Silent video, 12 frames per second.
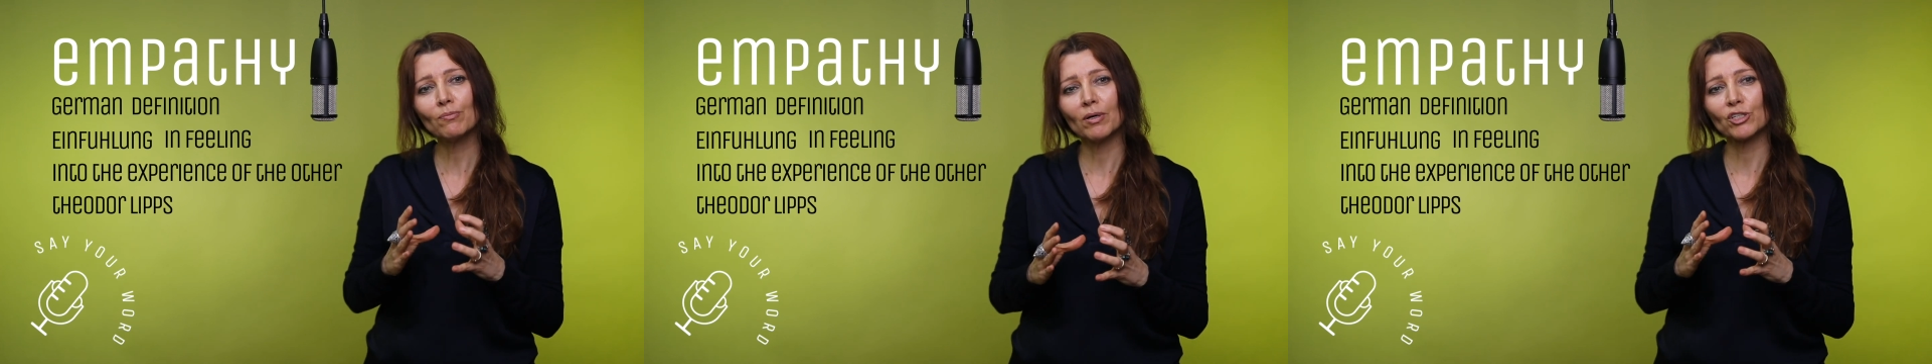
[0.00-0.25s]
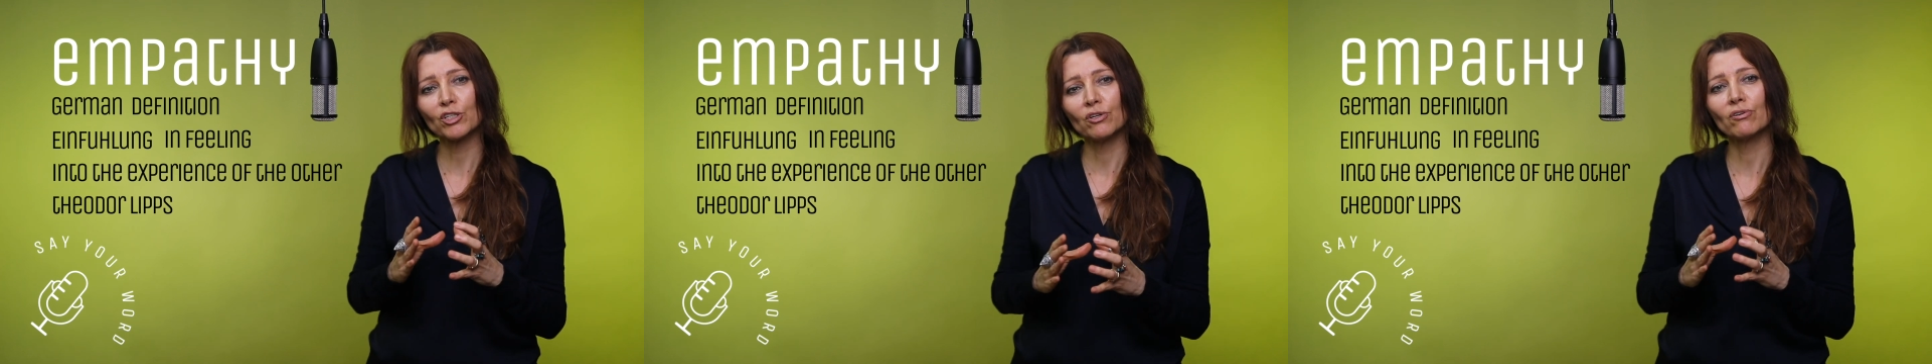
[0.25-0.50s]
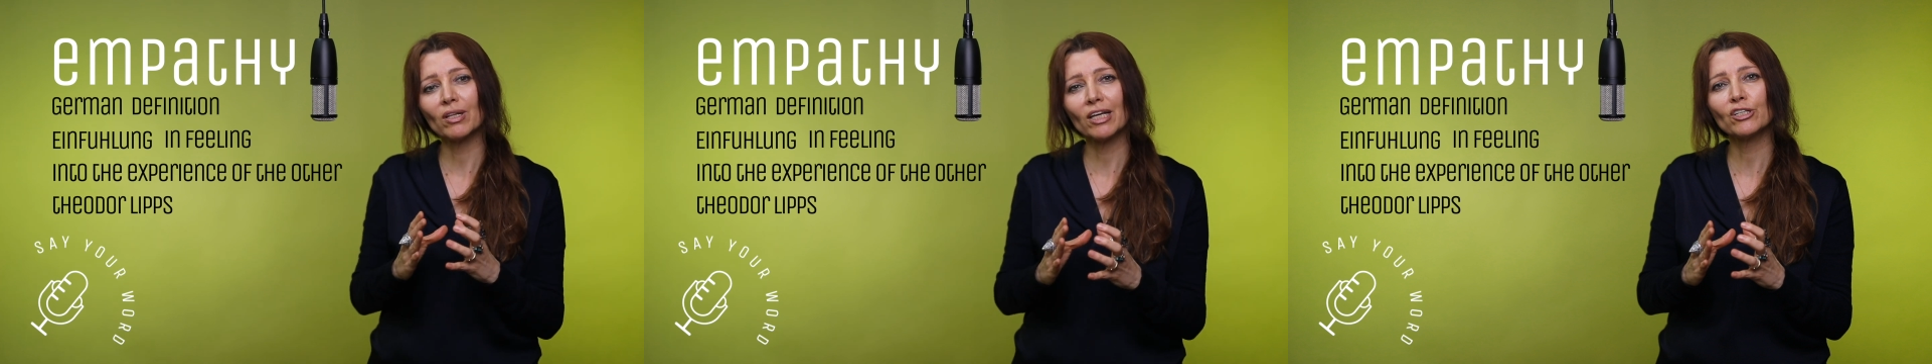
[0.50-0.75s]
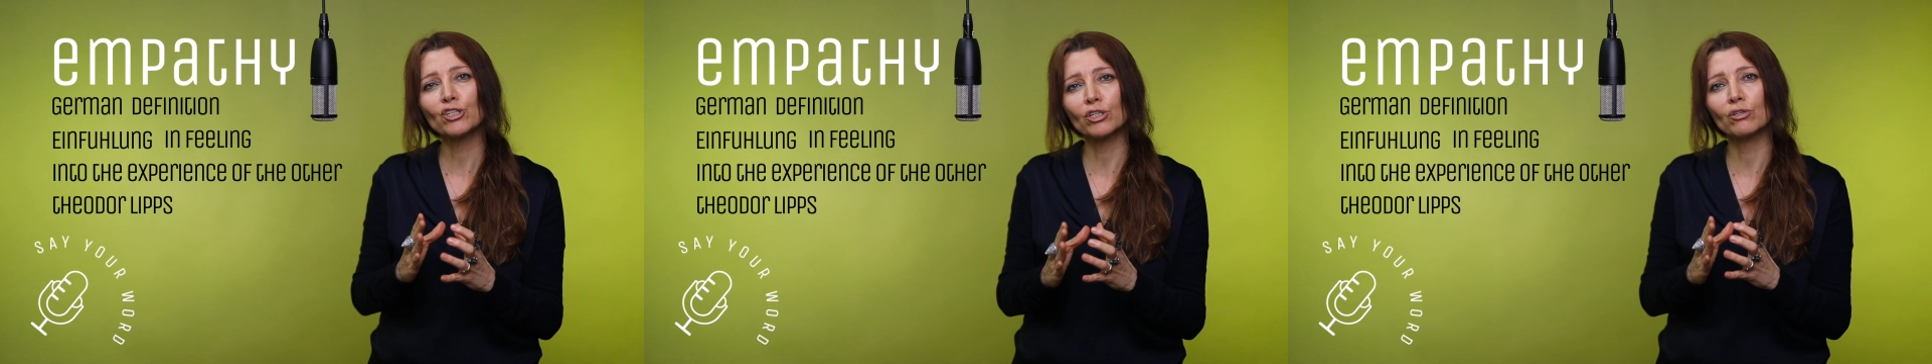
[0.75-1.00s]
much in
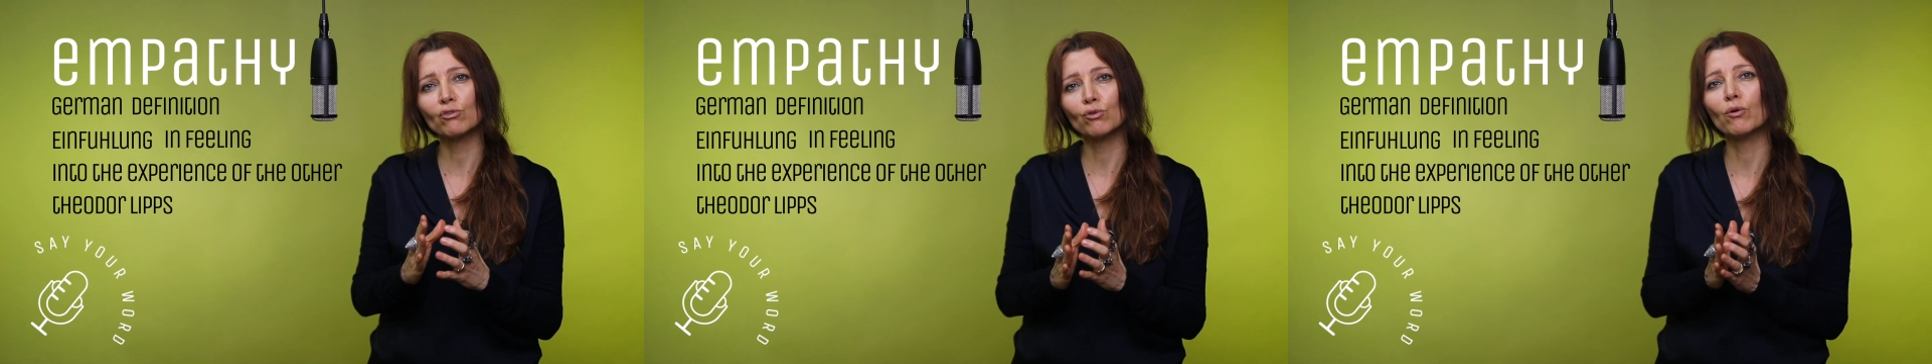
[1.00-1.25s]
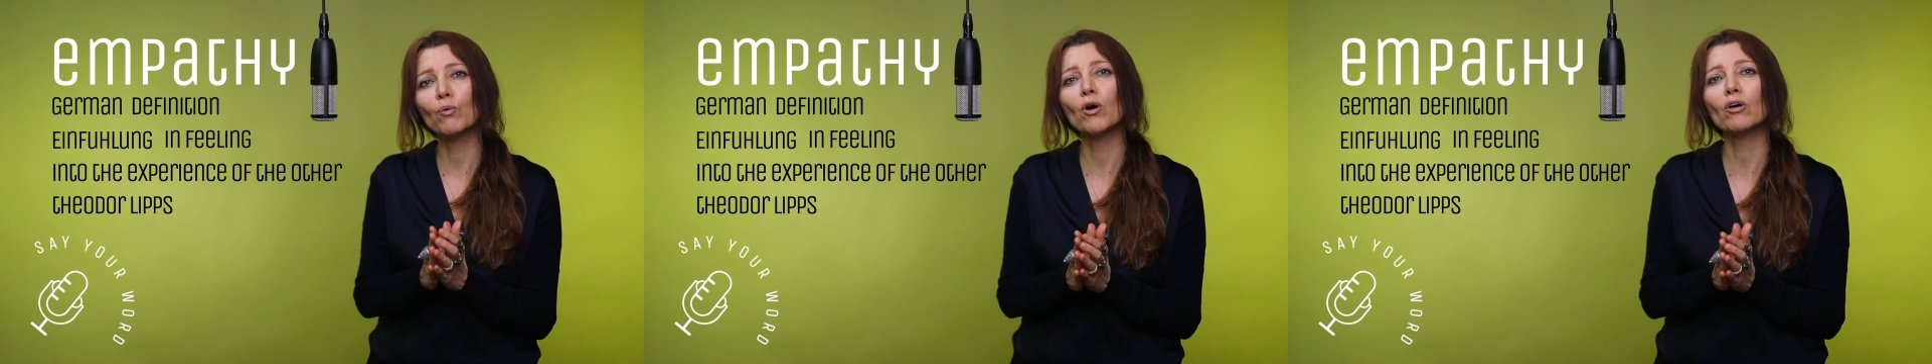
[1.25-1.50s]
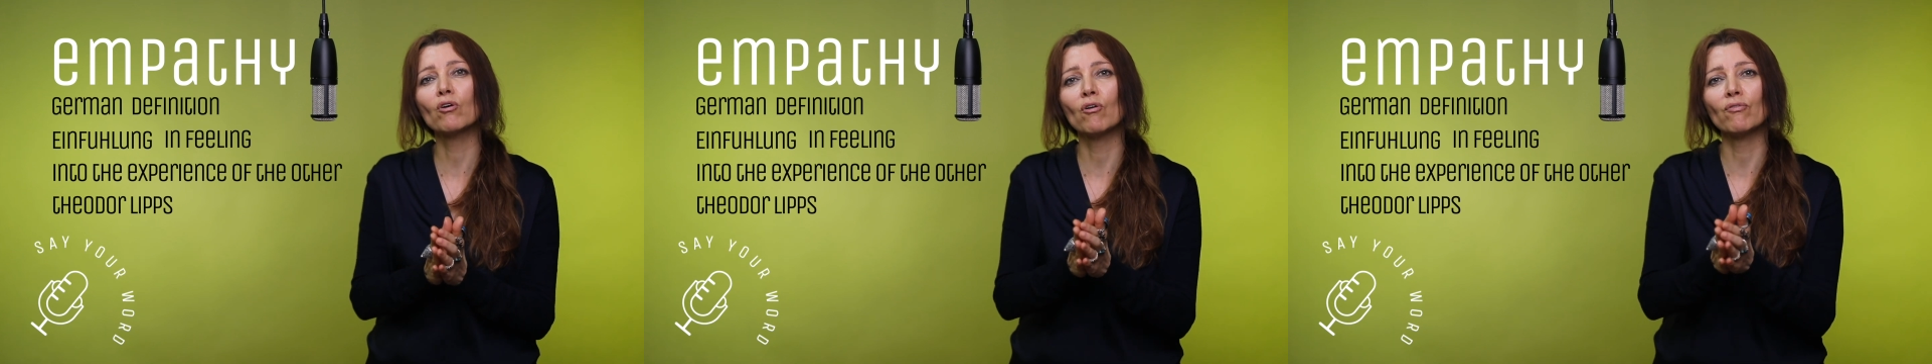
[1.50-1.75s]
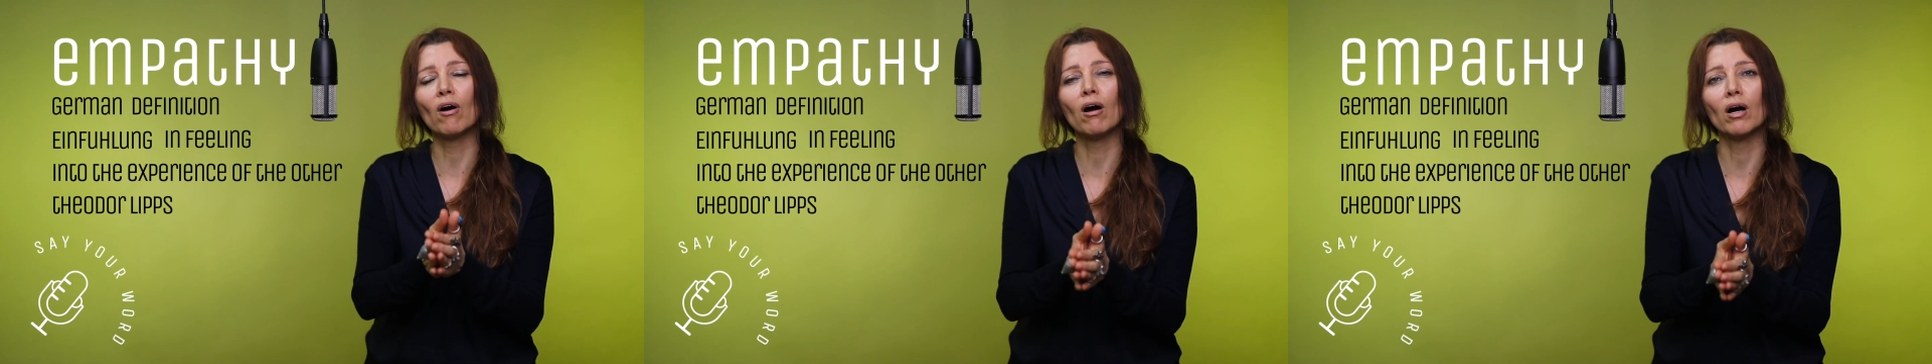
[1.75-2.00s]
relation to a work
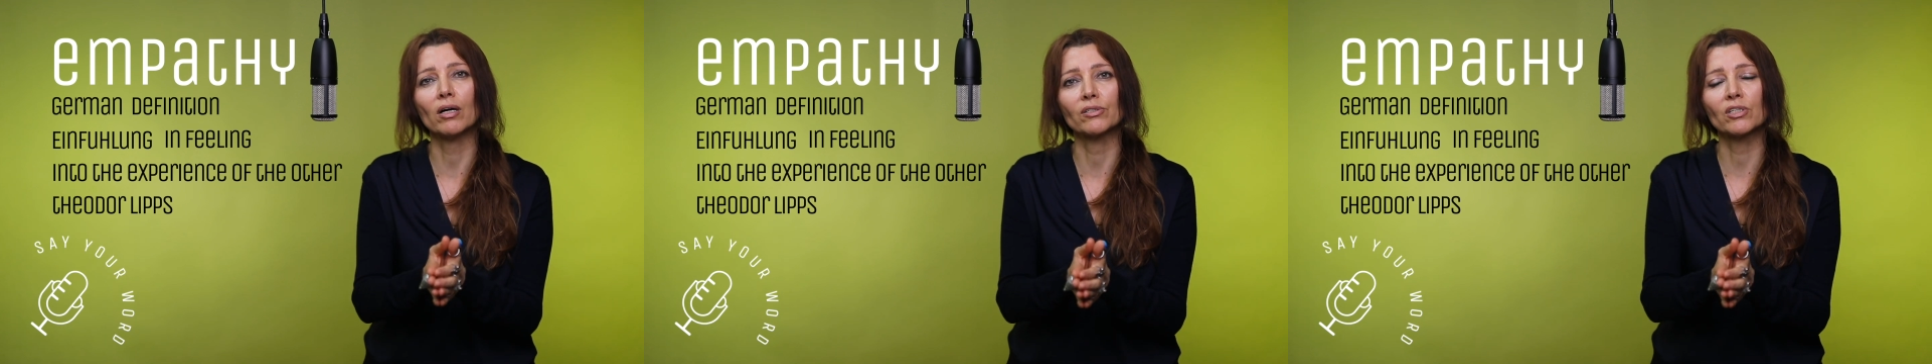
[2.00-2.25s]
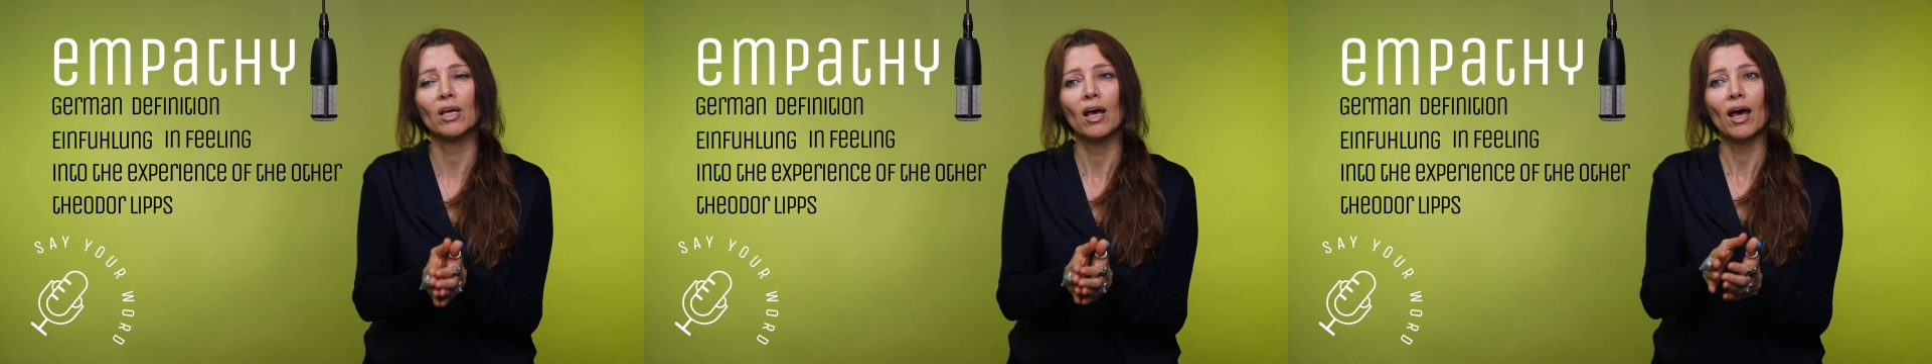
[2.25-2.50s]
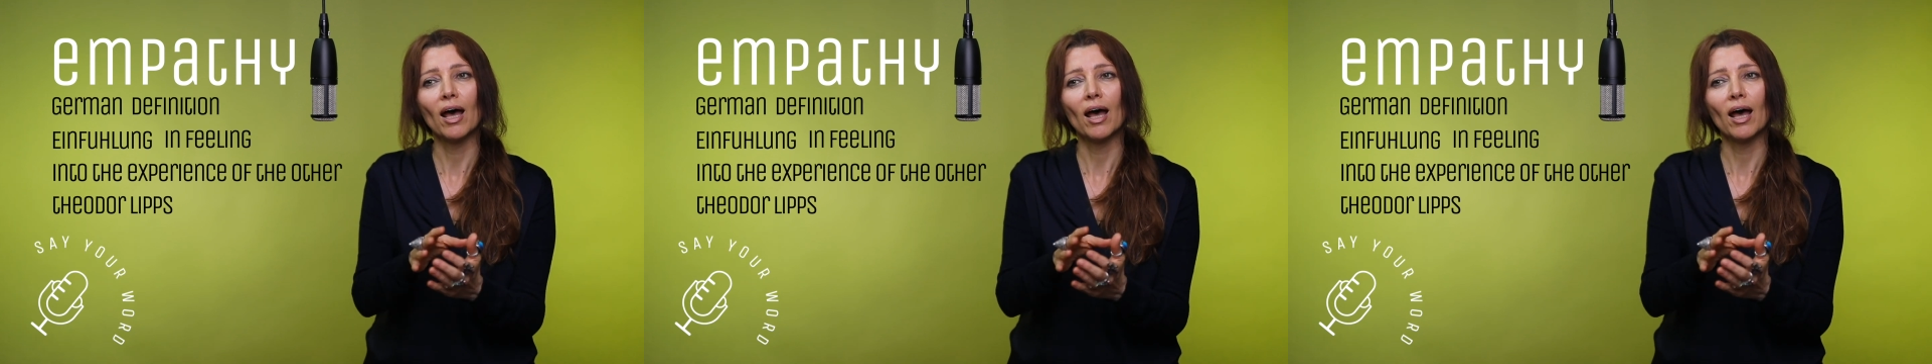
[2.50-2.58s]
of art.